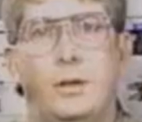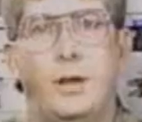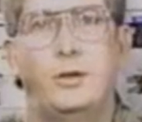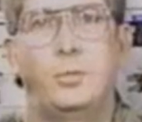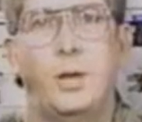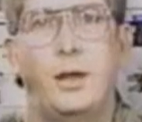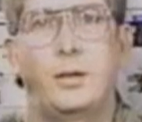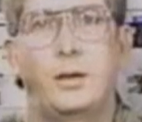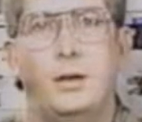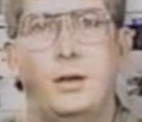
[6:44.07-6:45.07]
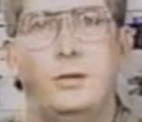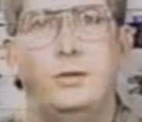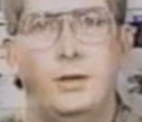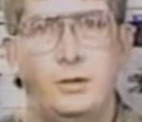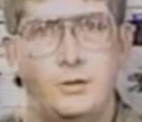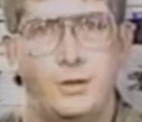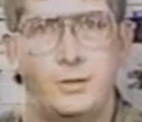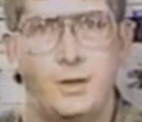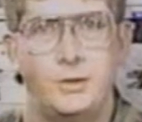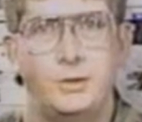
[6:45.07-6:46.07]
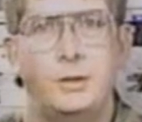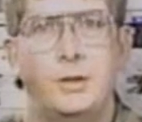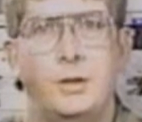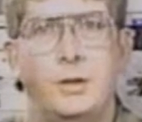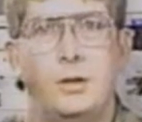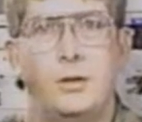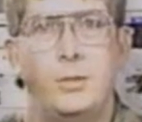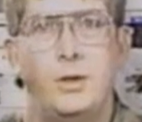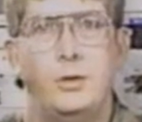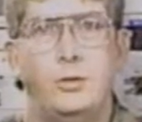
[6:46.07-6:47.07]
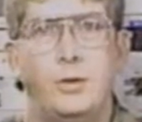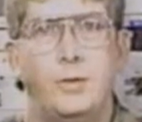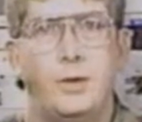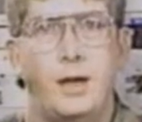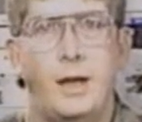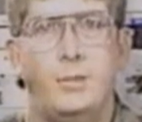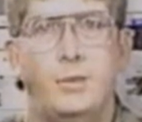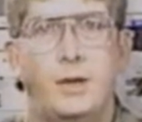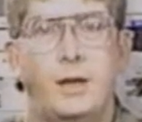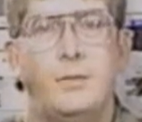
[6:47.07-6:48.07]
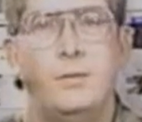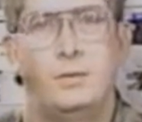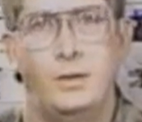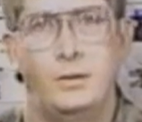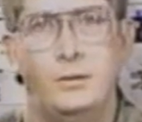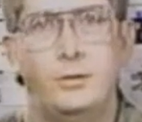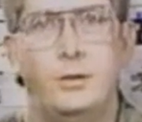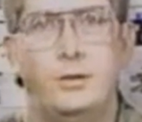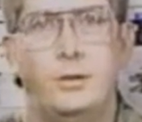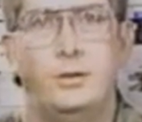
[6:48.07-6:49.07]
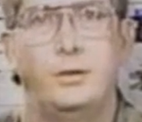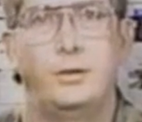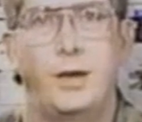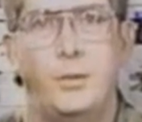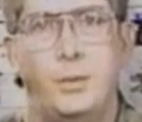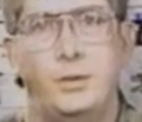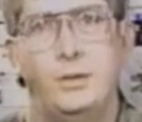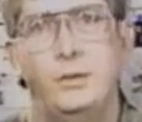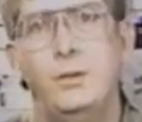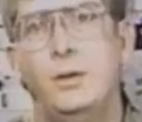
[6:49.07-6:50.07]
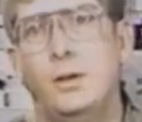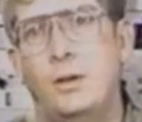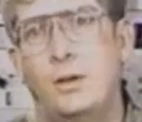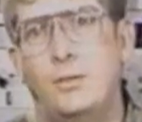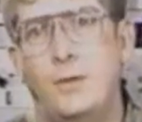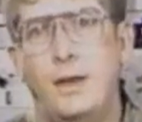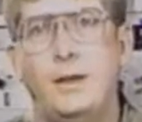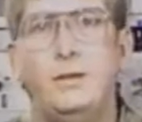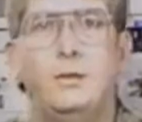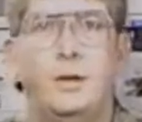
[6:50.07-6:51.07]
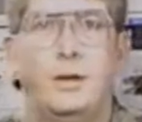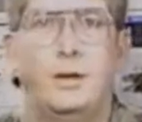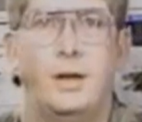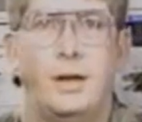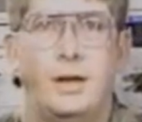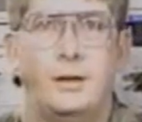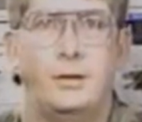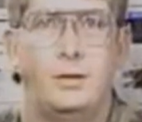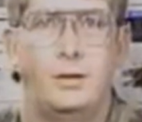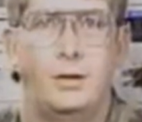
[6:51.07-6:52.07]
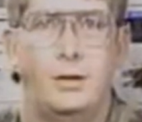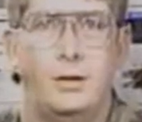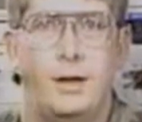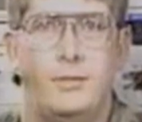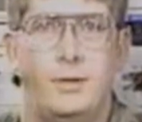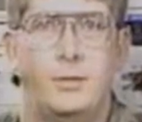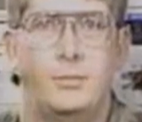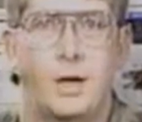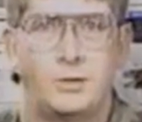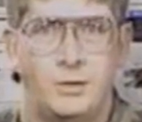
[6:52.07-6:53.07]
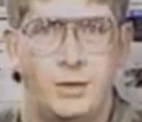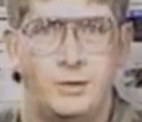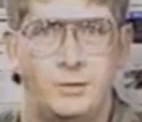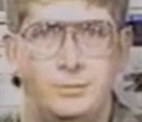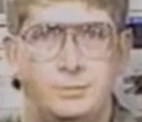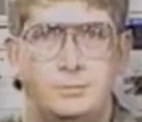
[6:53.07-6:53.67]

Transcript: Next block is signal generation. We do different types of signals such as amplitude, phase, and FM modulation.